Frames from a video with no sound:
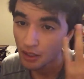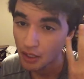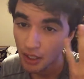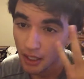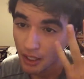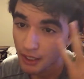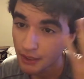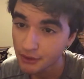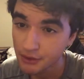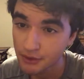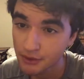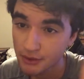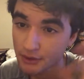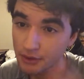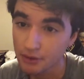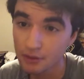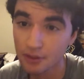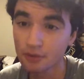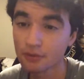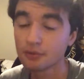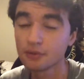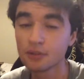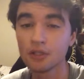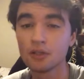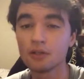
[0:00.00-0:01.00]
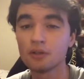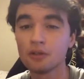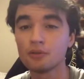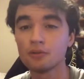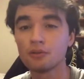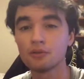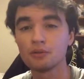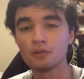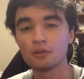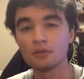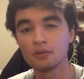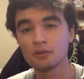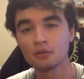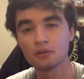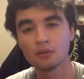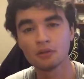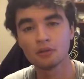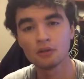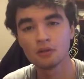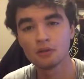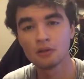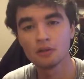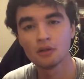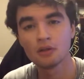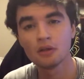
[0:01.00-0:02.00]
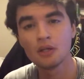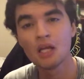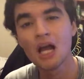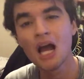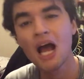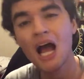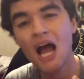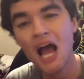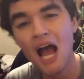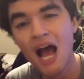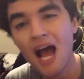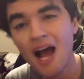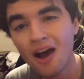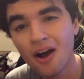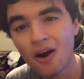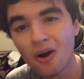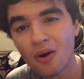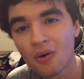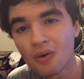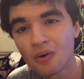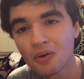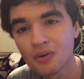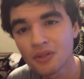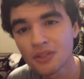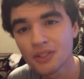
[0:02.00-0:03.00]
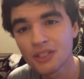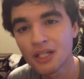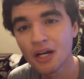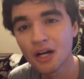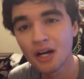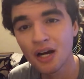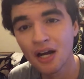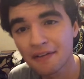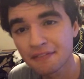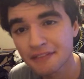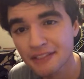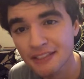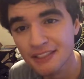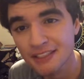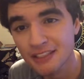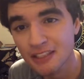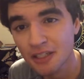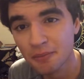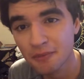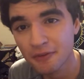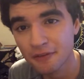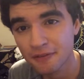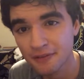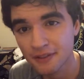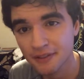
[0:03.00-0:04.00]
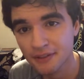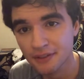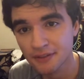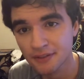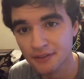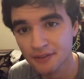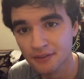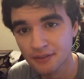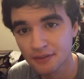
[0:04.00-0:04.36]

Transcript: I just don't know. How do y'all have the stomach for this?